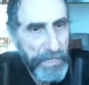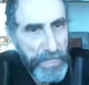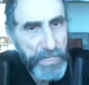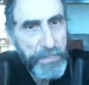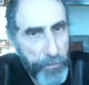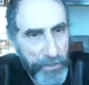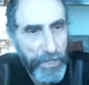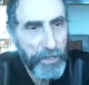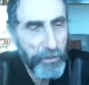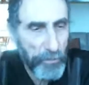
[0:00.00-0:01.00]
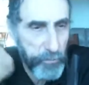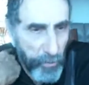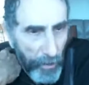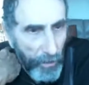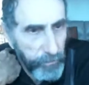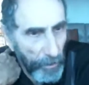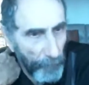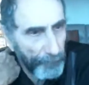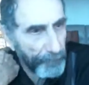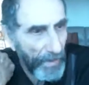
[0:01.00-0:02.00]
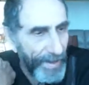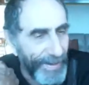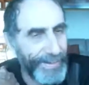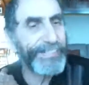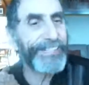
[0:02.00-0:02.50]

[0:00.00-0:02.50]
But in this particular problem,